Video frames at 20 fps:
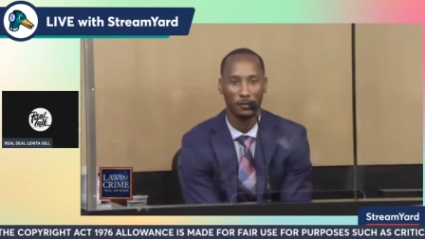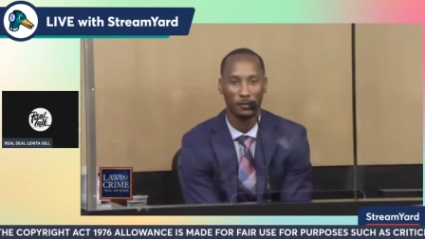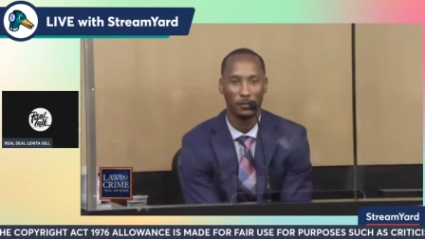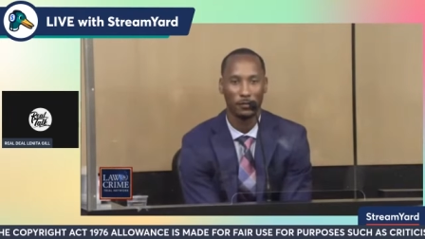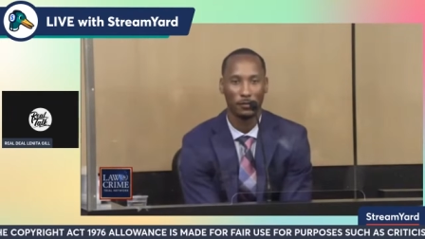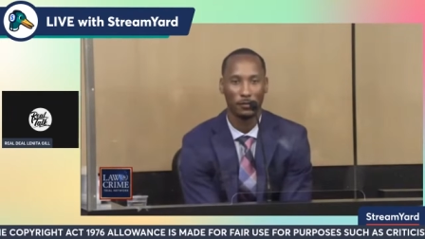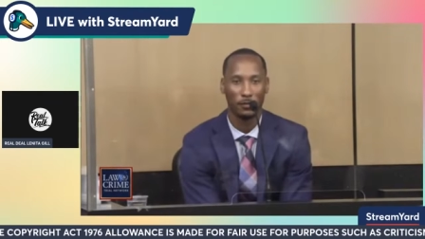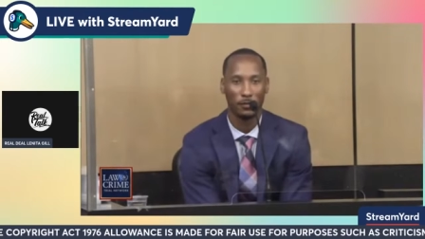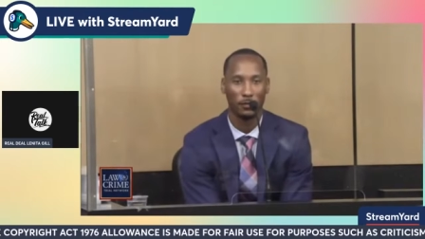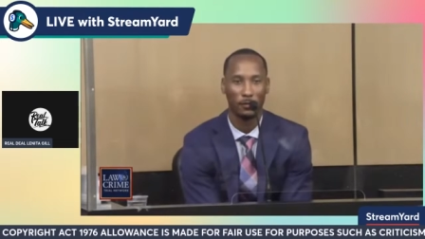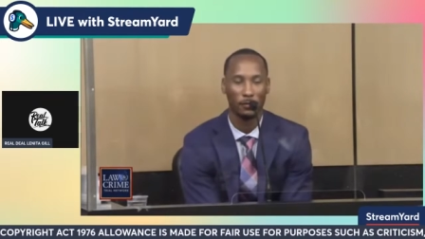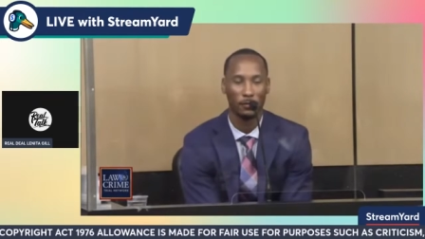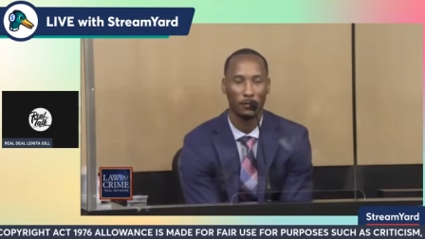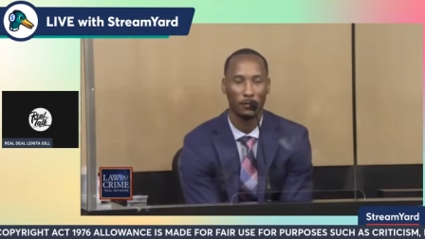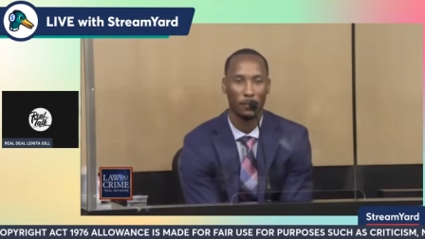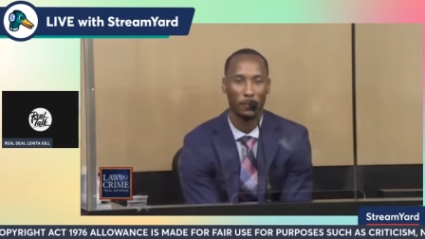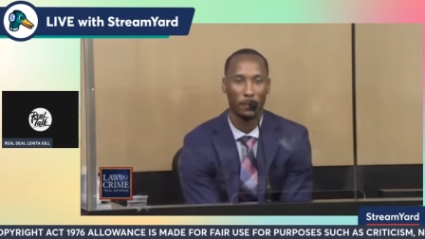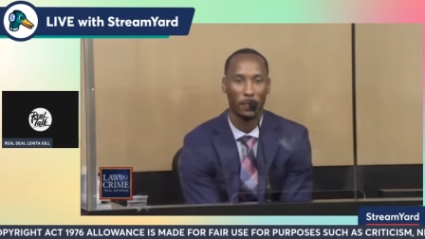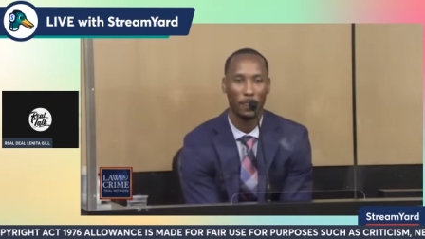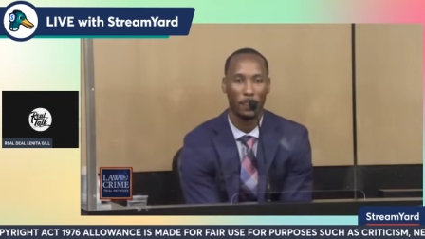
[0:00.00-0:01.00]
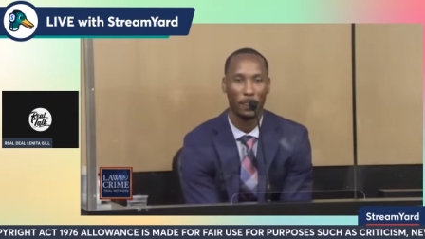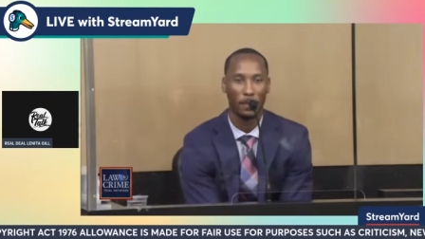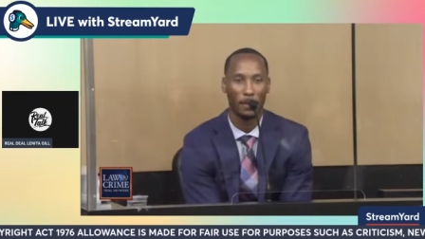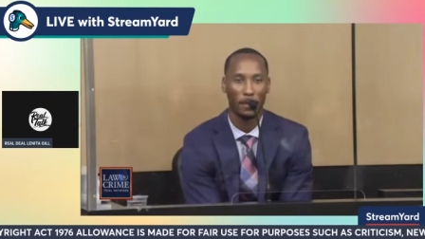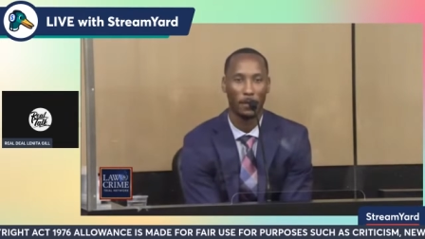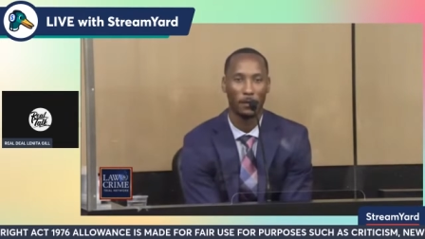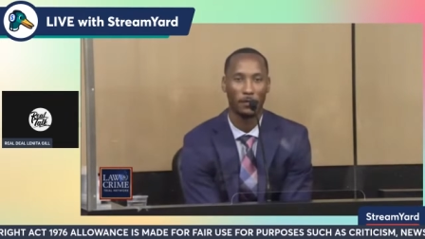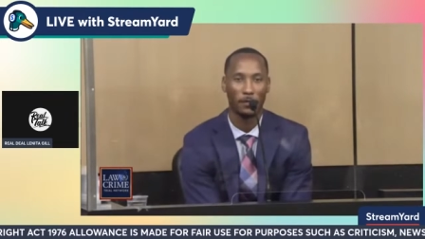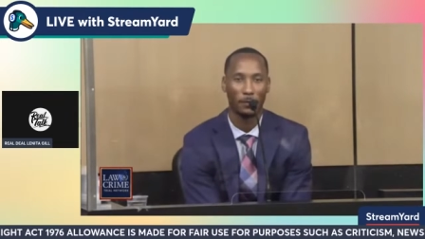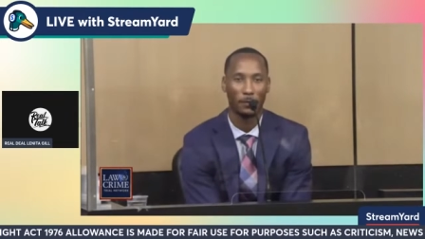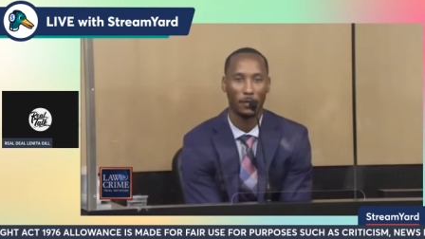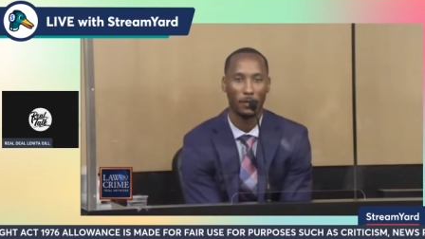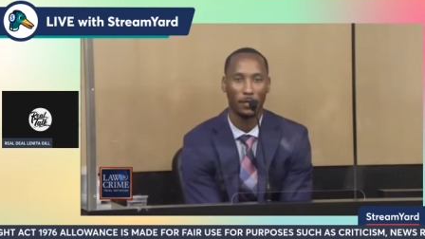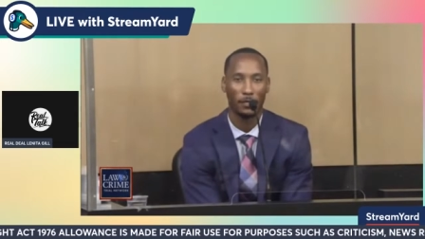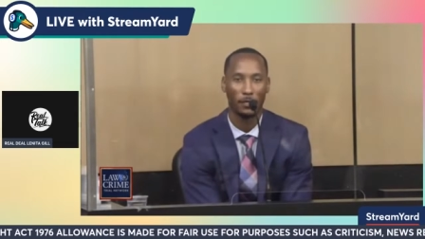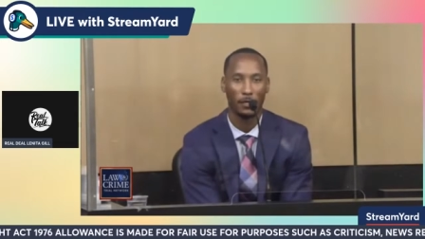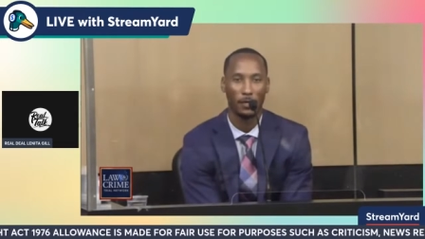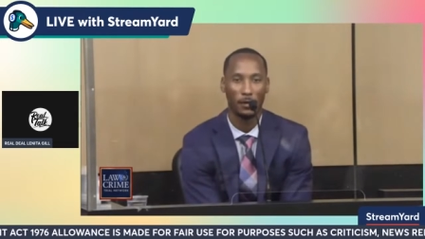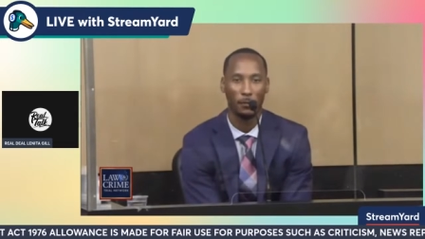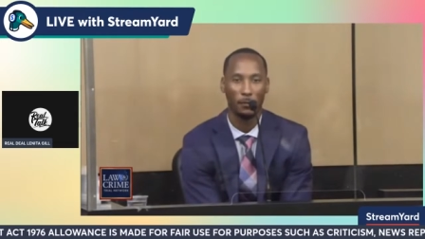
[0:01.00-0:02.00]
So that's how we got to
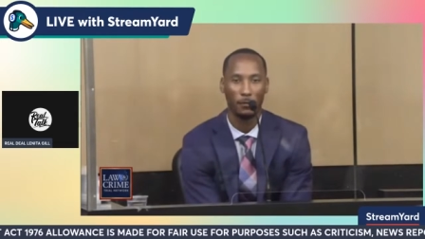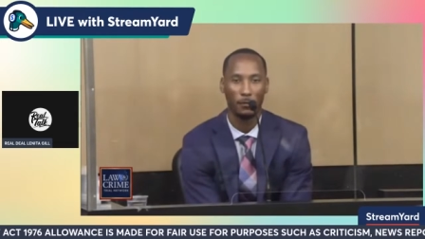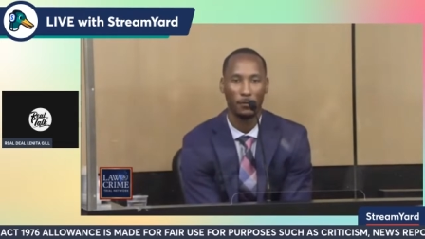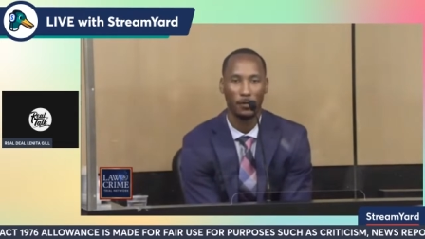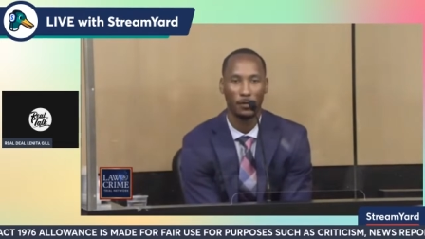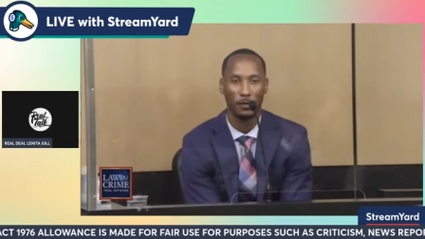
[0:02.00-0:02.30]
that point.